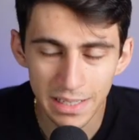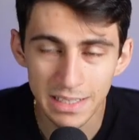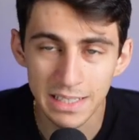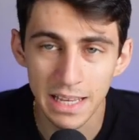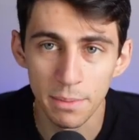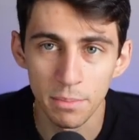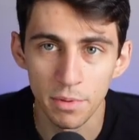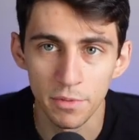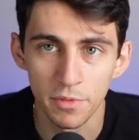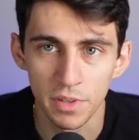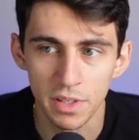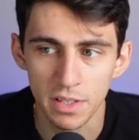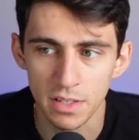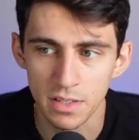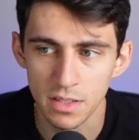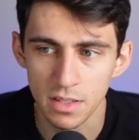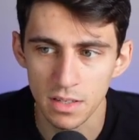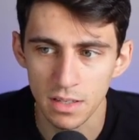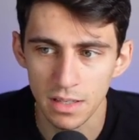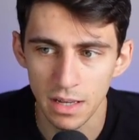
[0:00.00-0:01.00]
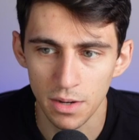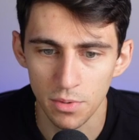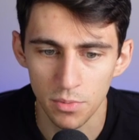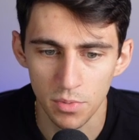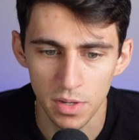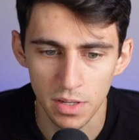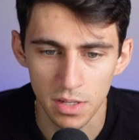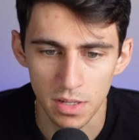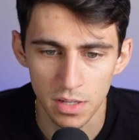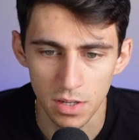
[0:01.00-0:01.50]
example for this that
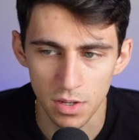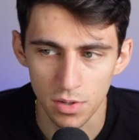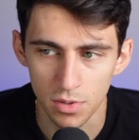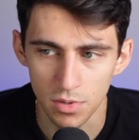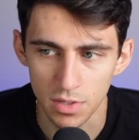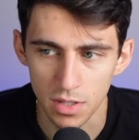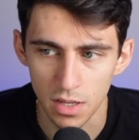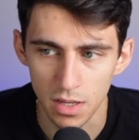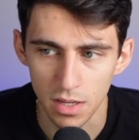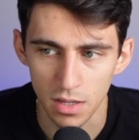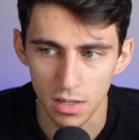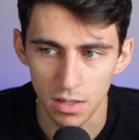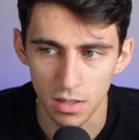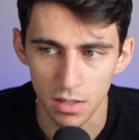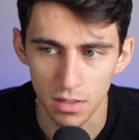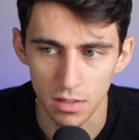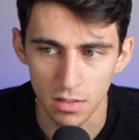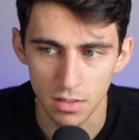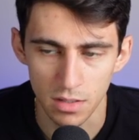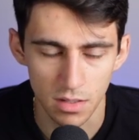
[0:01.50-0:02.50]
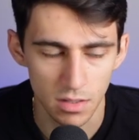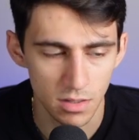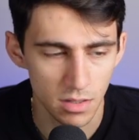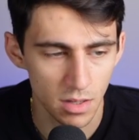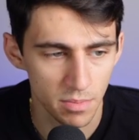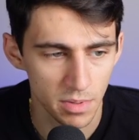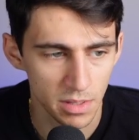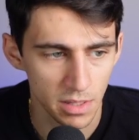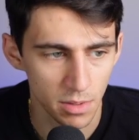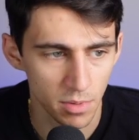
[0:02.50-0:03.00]
we can use is
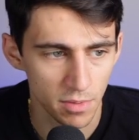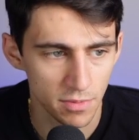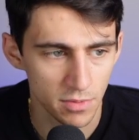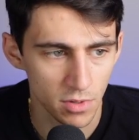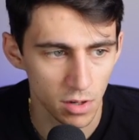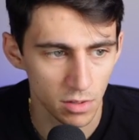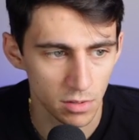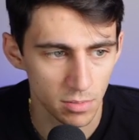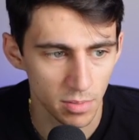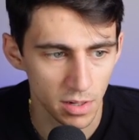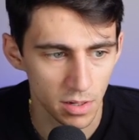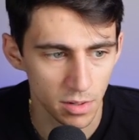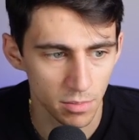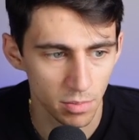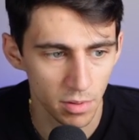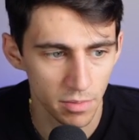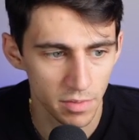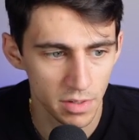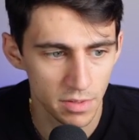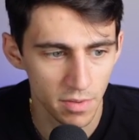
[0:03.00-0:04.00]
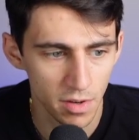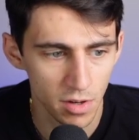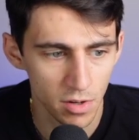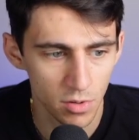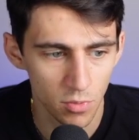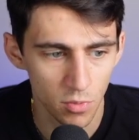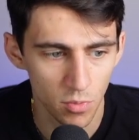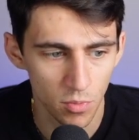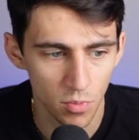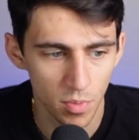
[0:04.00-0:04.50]
something that we've talked about in a previous video.
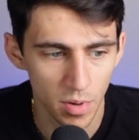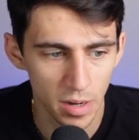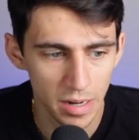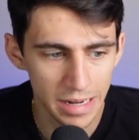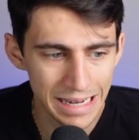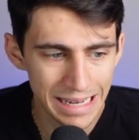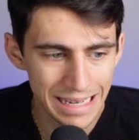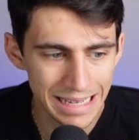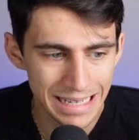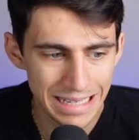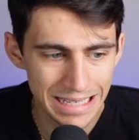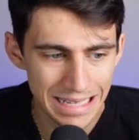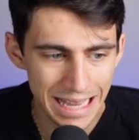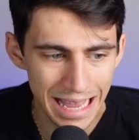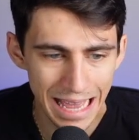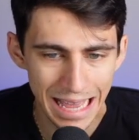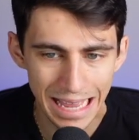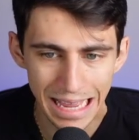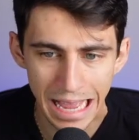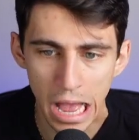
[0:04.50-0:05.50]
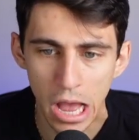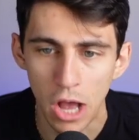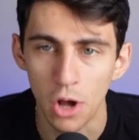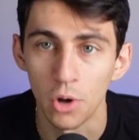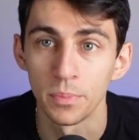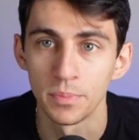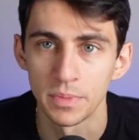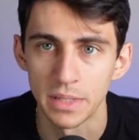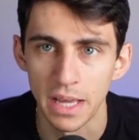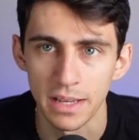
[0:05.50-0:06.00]
What is a
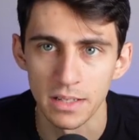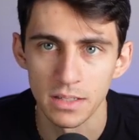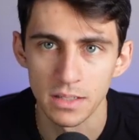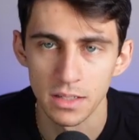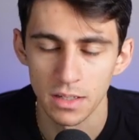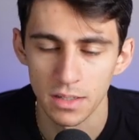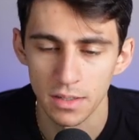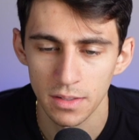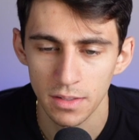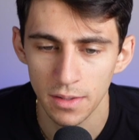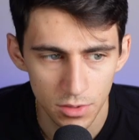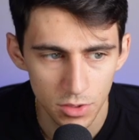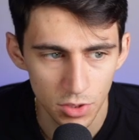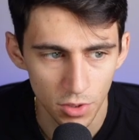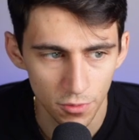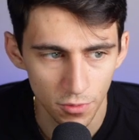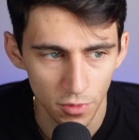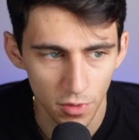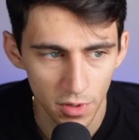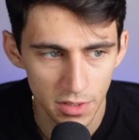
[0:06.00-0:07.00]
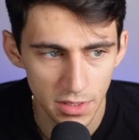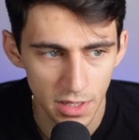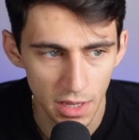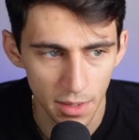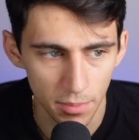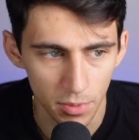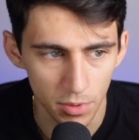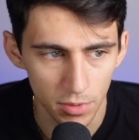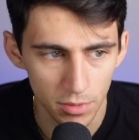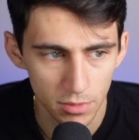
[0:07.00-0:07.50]
help desk? So for
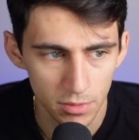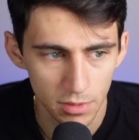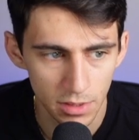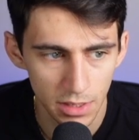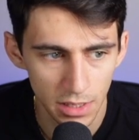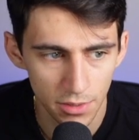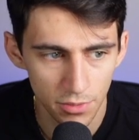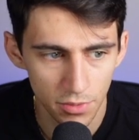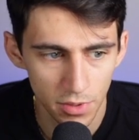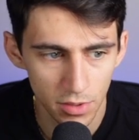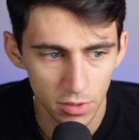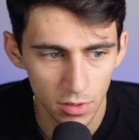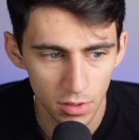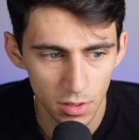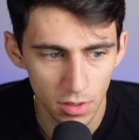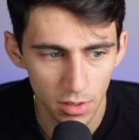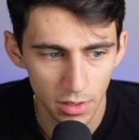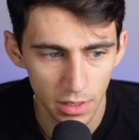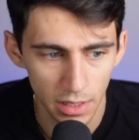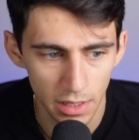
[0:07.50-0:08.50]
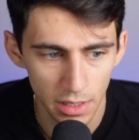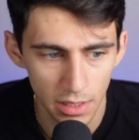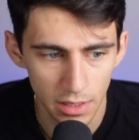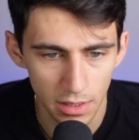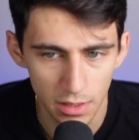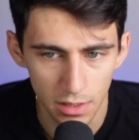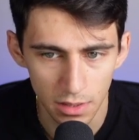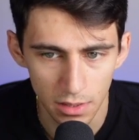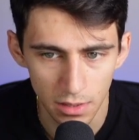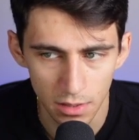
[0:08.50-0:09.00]
example, if we log
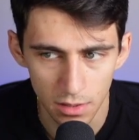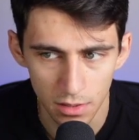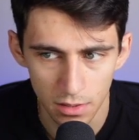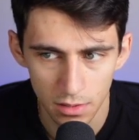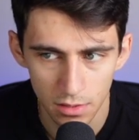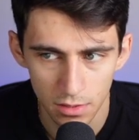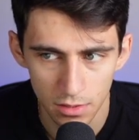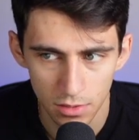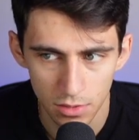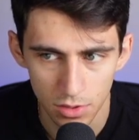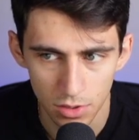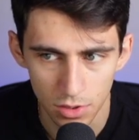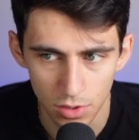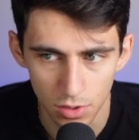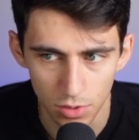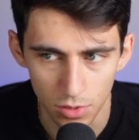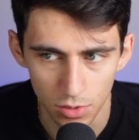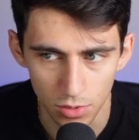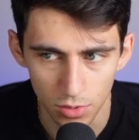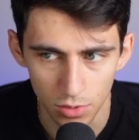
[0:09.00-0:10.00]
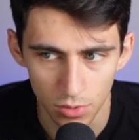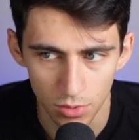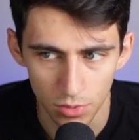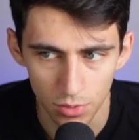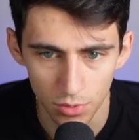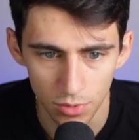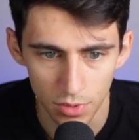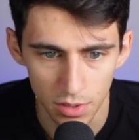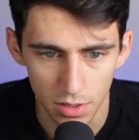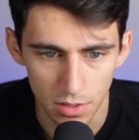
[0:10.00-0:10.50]
in
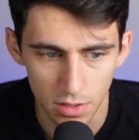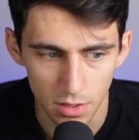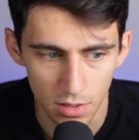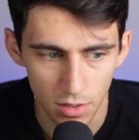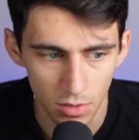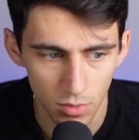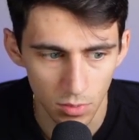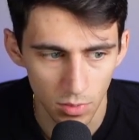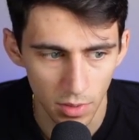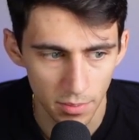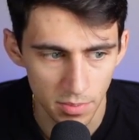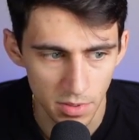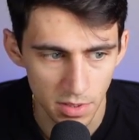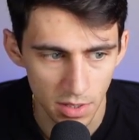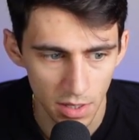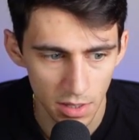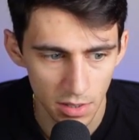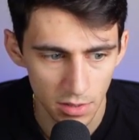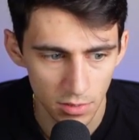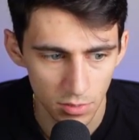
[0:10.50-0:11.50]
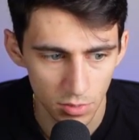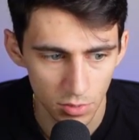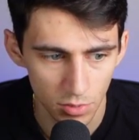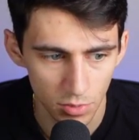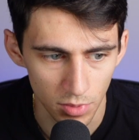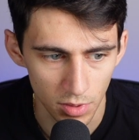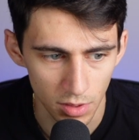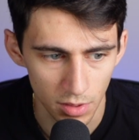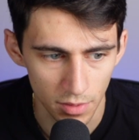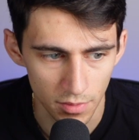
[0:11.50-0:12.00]
to this website
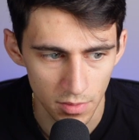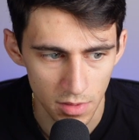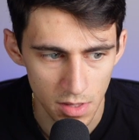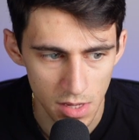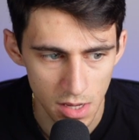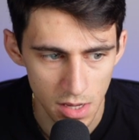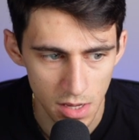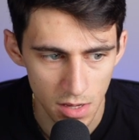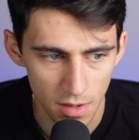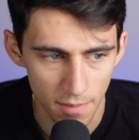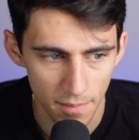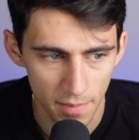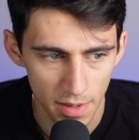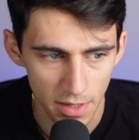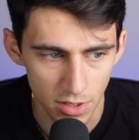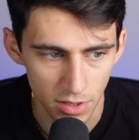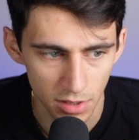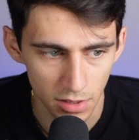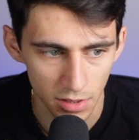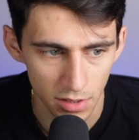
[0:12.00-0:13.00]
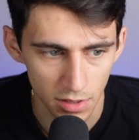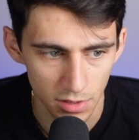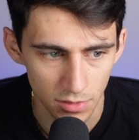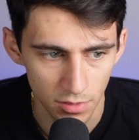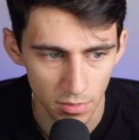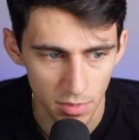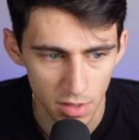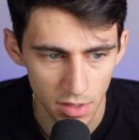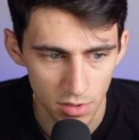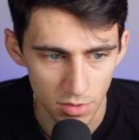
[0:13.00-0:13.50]
through one of the magic links from the